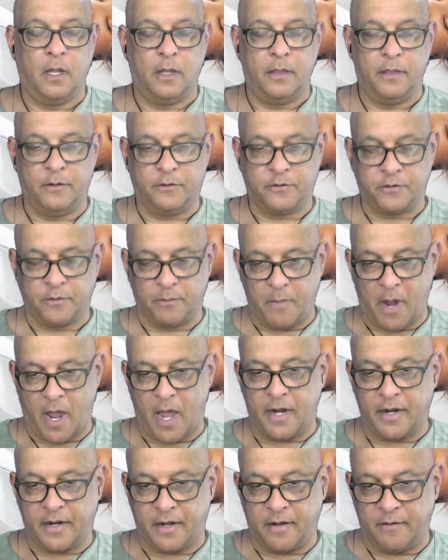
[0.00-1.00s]
the
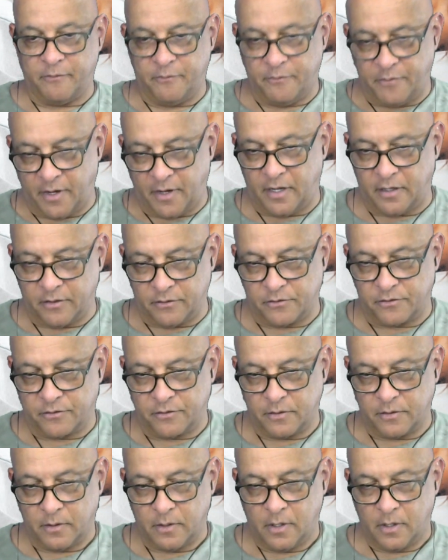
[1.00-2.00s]
traumatic
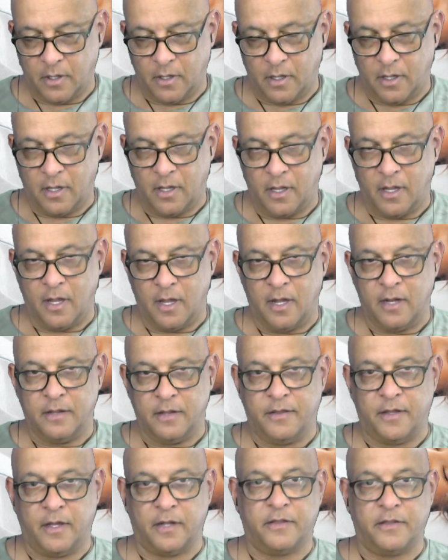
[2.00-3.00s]
events
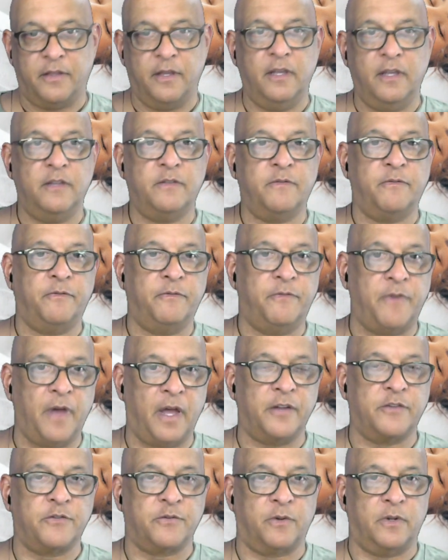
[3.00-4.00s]
that these
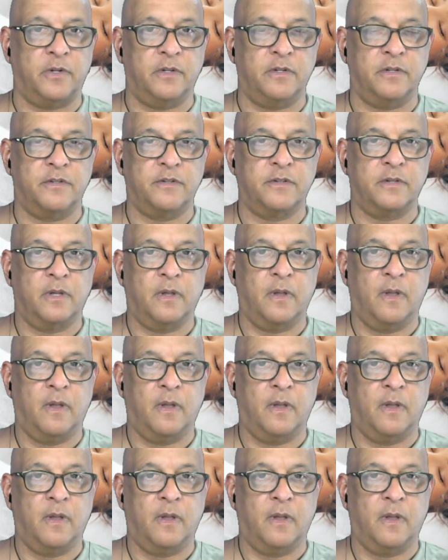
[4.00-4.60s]
veterans